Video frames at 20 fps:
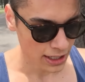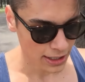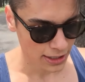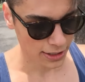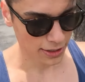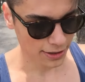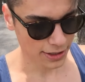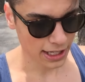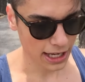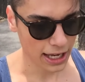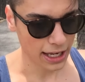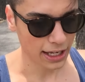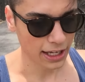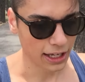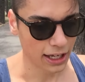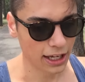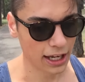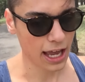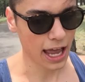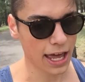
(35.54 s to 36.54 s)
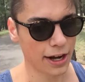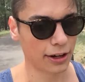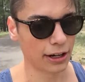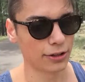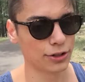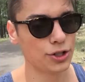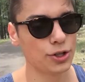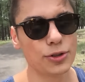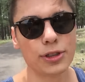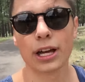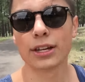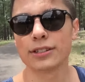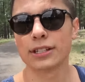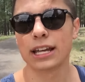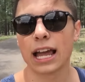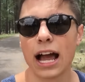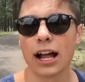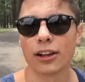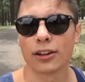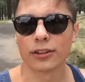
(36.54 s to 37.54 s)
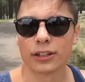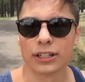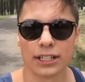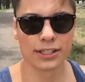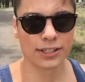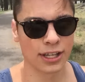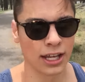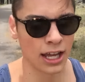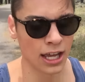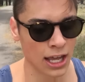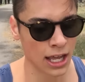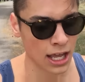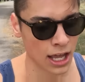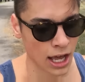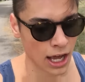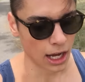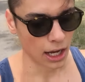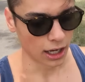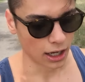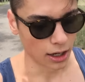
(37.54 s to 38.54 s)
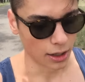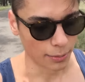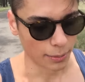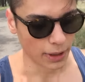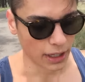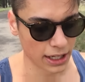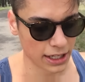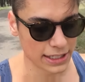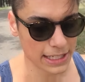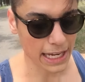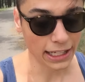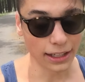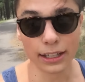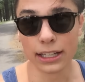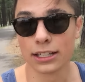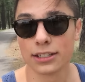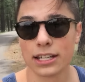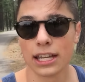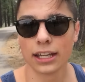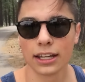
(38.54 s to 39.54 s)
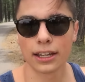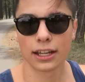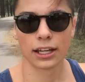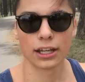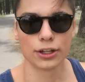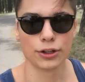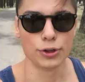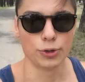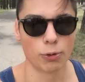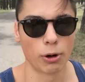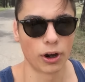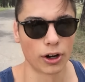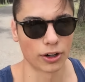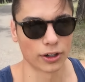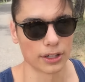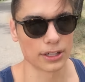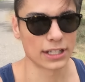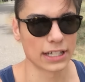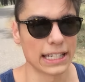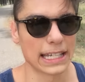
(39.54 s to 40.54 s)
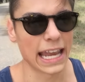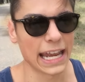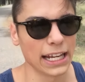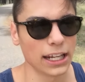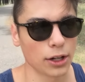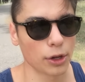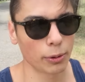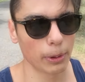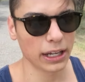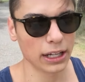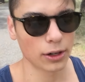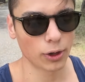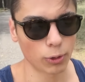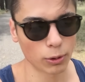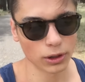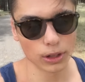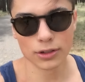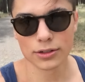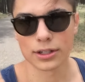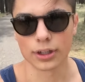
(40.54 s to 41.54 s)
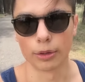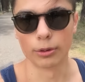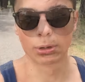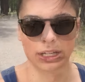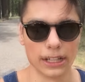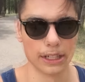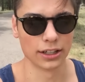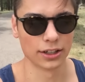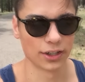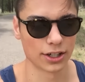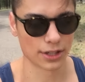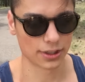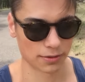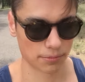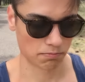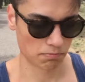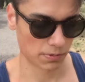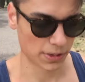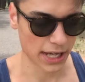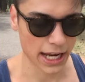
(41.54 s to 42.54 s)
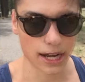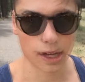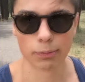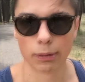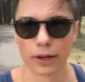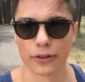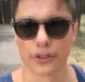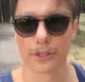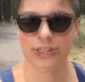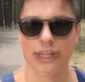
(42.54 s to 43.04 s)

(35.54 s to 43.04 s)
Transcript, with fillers: So say at around 2,000 calories um, daily intake, you aren't gaining weight or losing weight. You're just staying about the